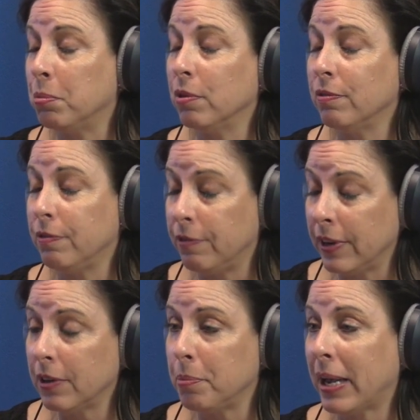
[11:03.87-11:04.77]
And we're
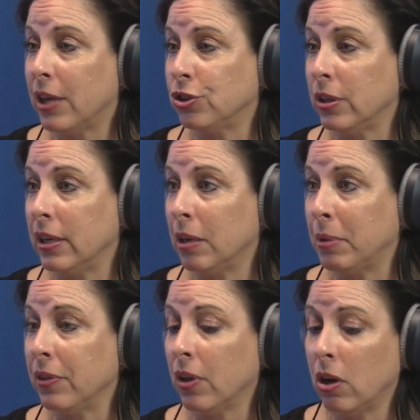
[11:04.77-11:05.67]
very passionate
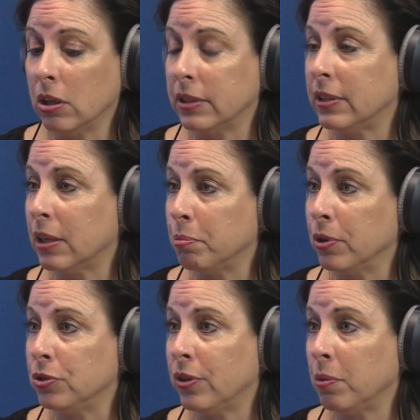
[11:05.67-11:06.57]
about the holistic
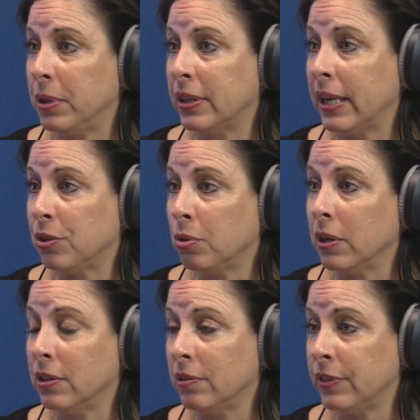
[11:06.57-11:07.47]
approach that we take to
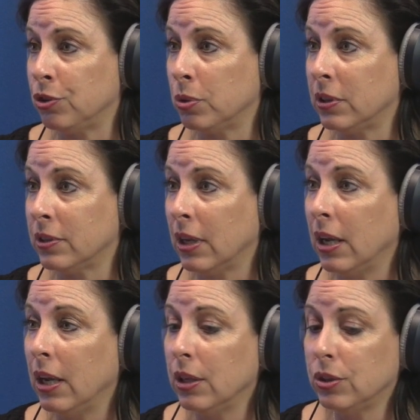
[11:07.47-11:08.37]
our individuals.
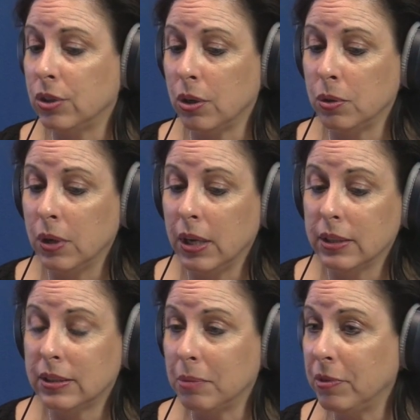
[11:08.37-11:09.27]
So
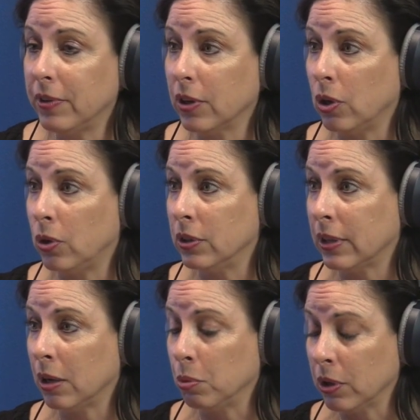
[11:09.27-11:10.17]
some of our
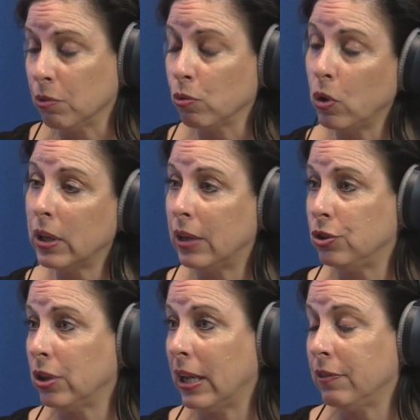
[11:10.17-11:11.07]
goals are we're going to roll out
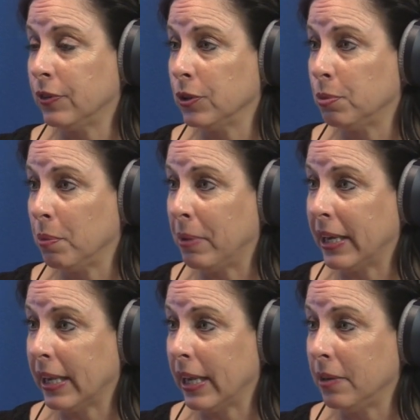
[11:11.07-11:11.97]
July 1st with
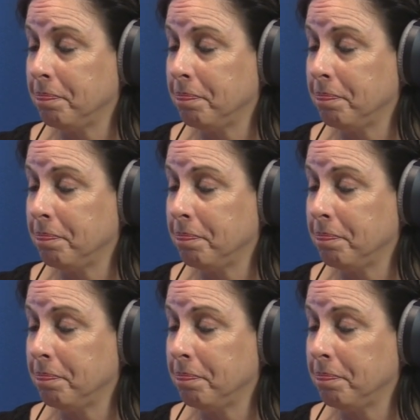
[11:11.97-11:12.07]
Medicaid.